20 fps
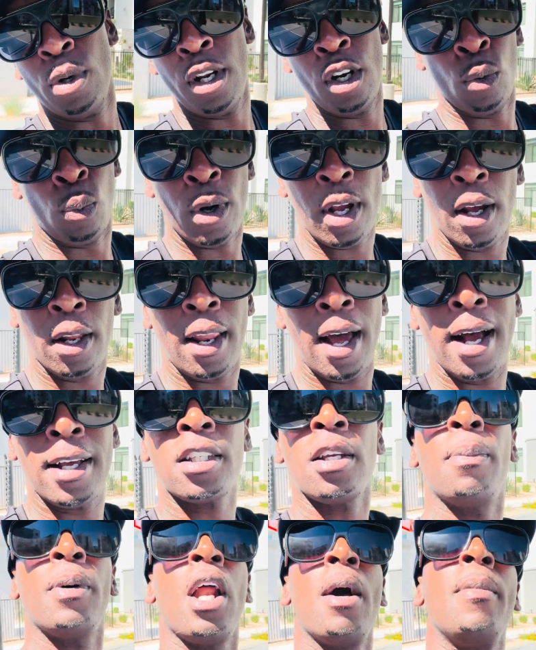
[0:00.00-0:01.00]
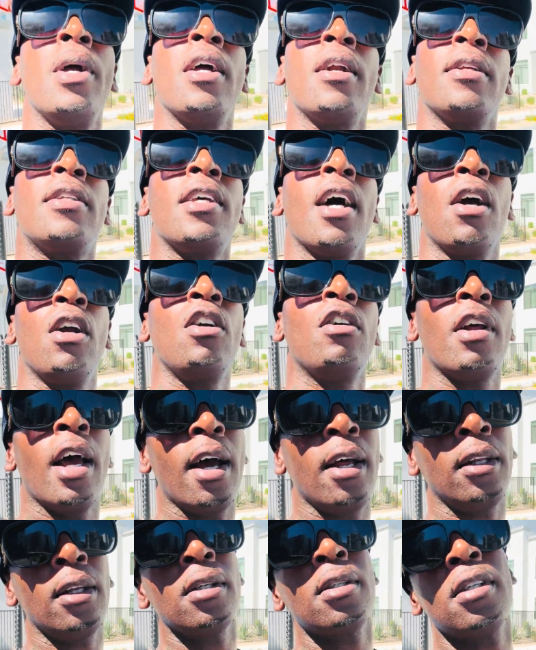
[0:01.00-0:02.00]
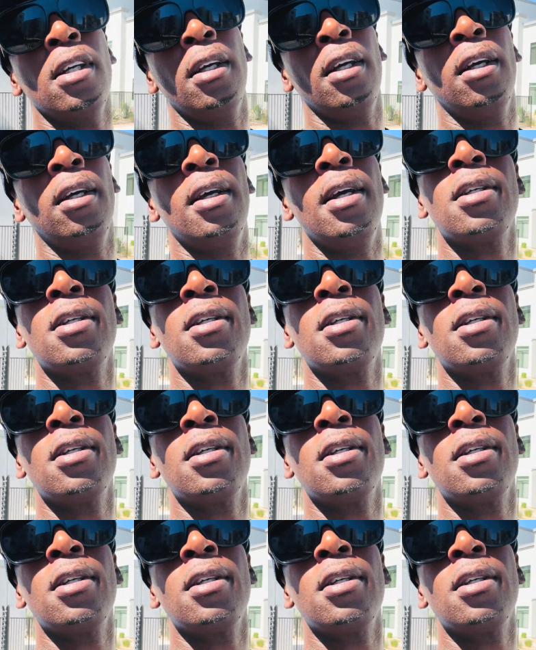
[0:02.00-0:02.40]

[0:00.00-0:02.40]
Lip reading: didn't realize it, but I'm here to tell you that, listen,